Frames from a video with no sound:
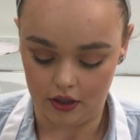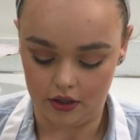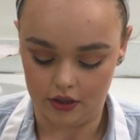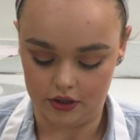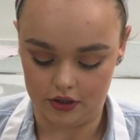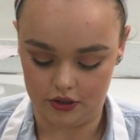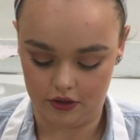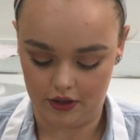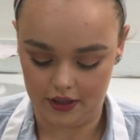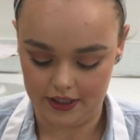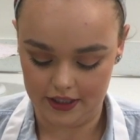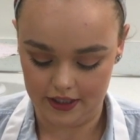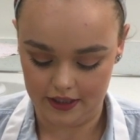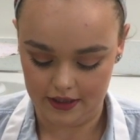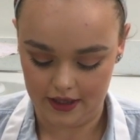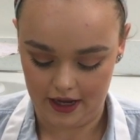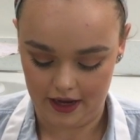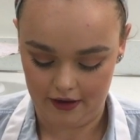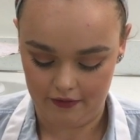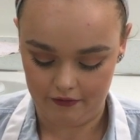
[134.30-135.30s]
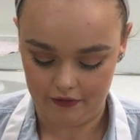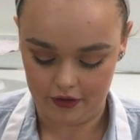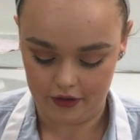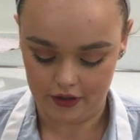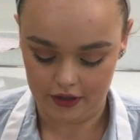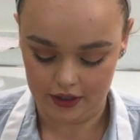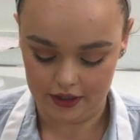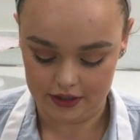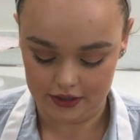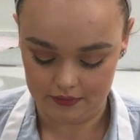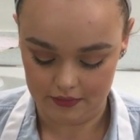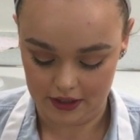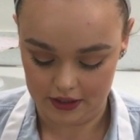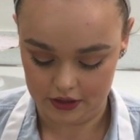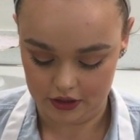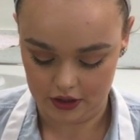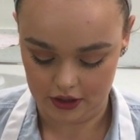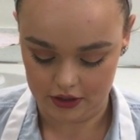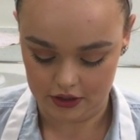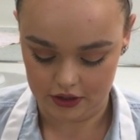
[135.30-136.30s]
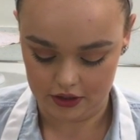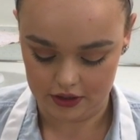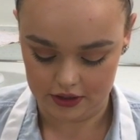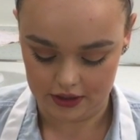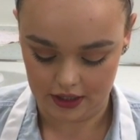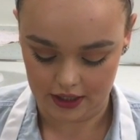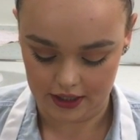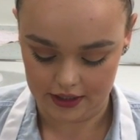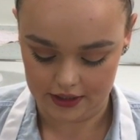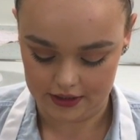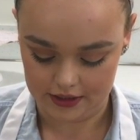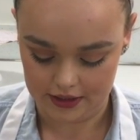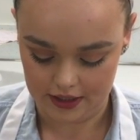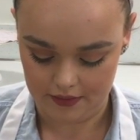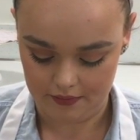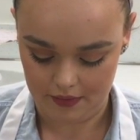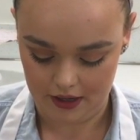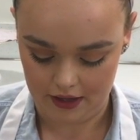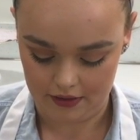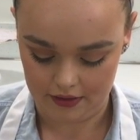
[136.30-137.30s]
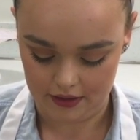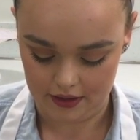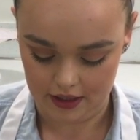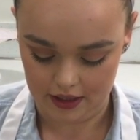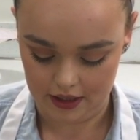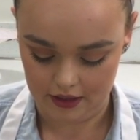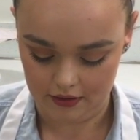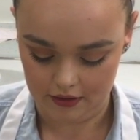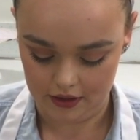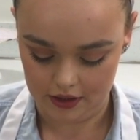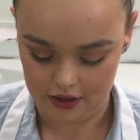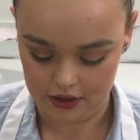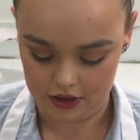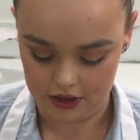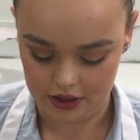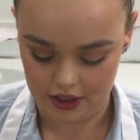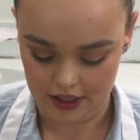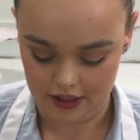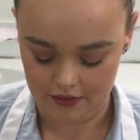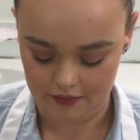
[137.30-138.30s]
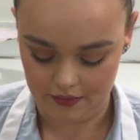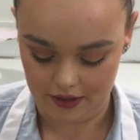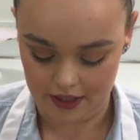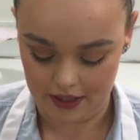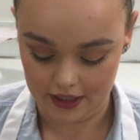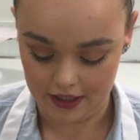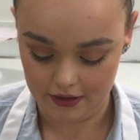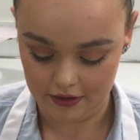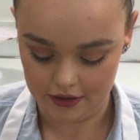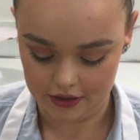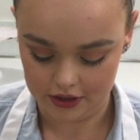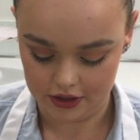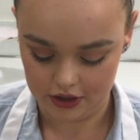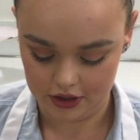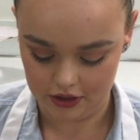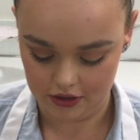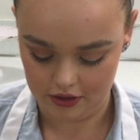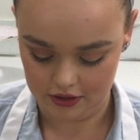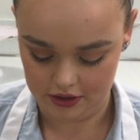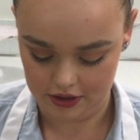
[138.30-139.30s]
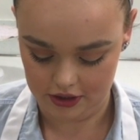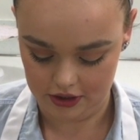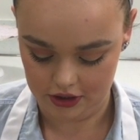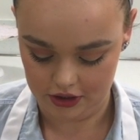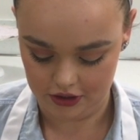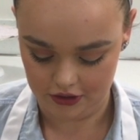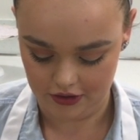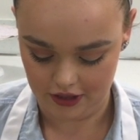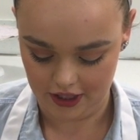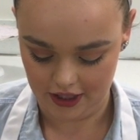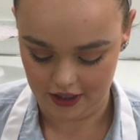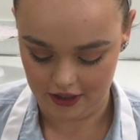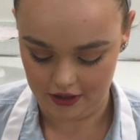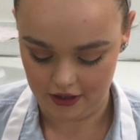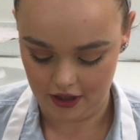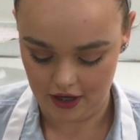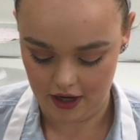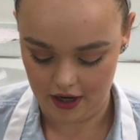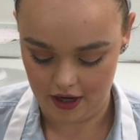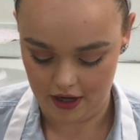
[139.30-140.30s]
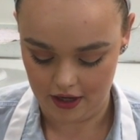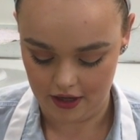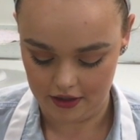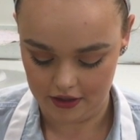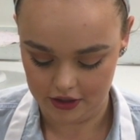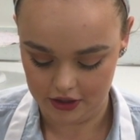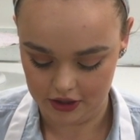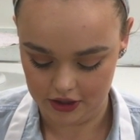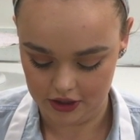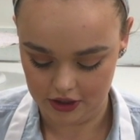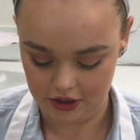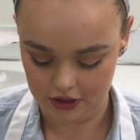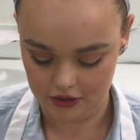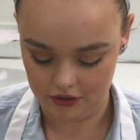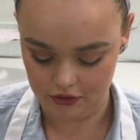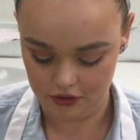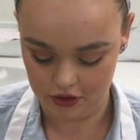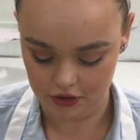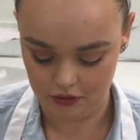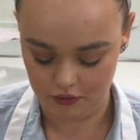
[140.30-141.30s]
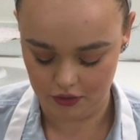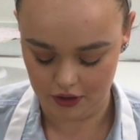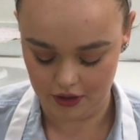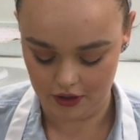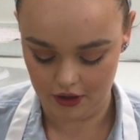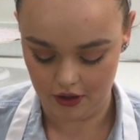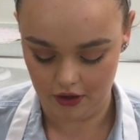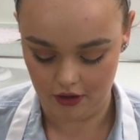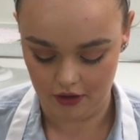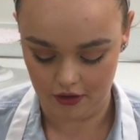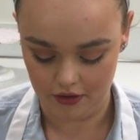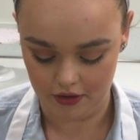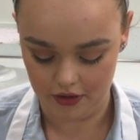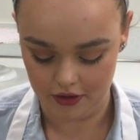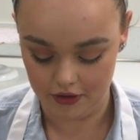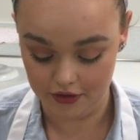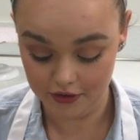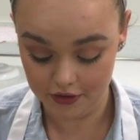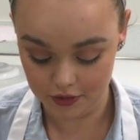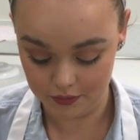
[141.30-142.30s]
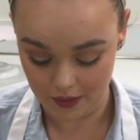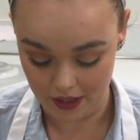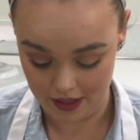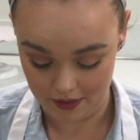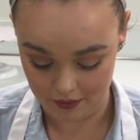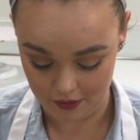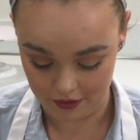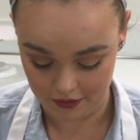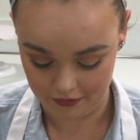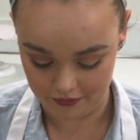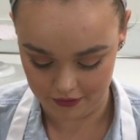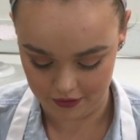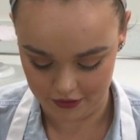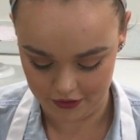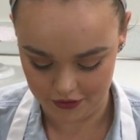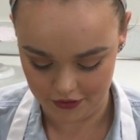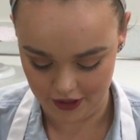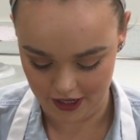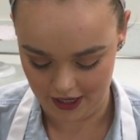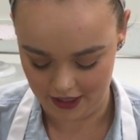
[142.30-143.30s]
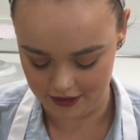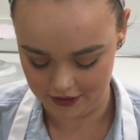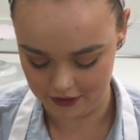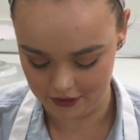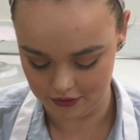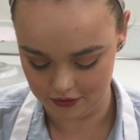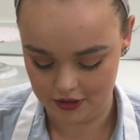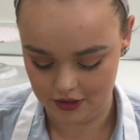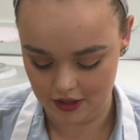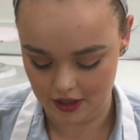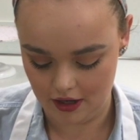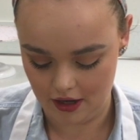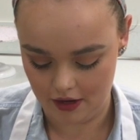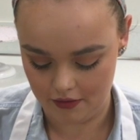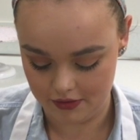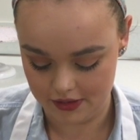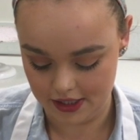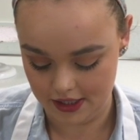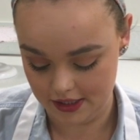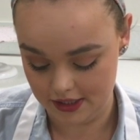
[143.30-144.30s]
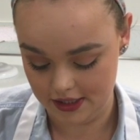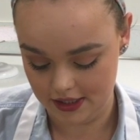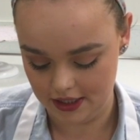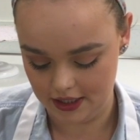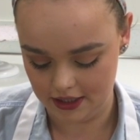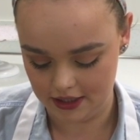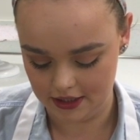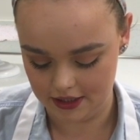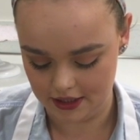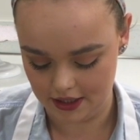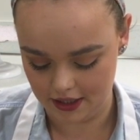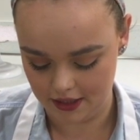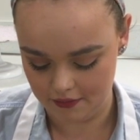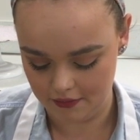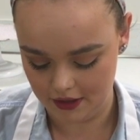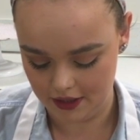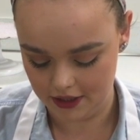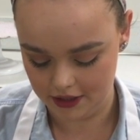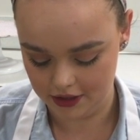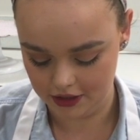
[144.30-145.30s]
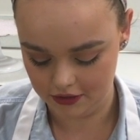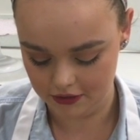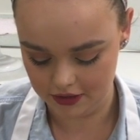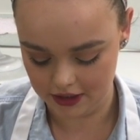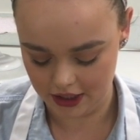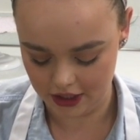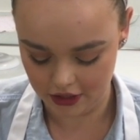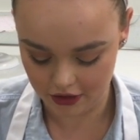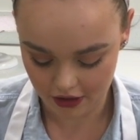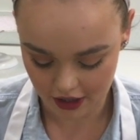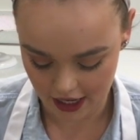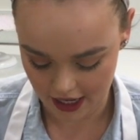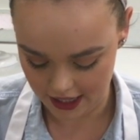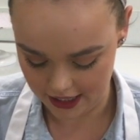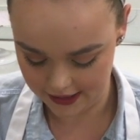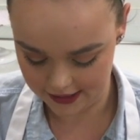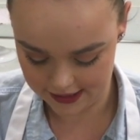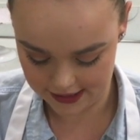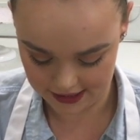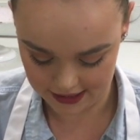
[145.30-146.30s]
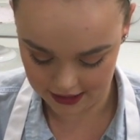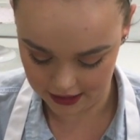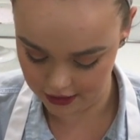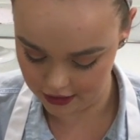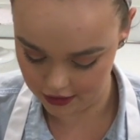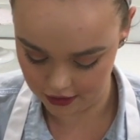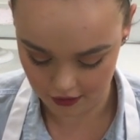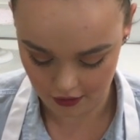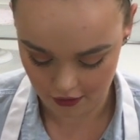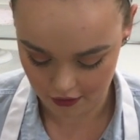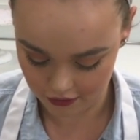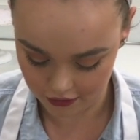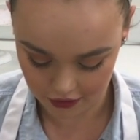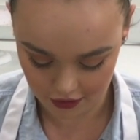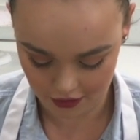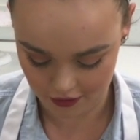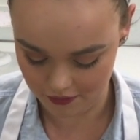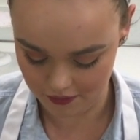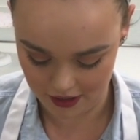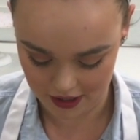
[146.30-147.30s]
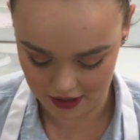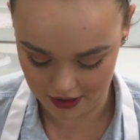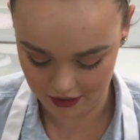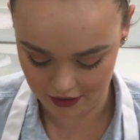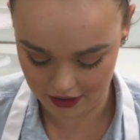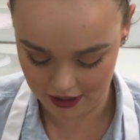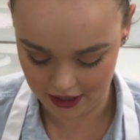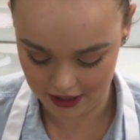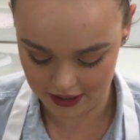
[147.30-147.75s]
So I did that for a semester. I took science and math and English. And my English teacher there, she used to work on the newspaper for Newcastle. I was 18 at the time. And she was like, "You're 18 and you own your own bakery?"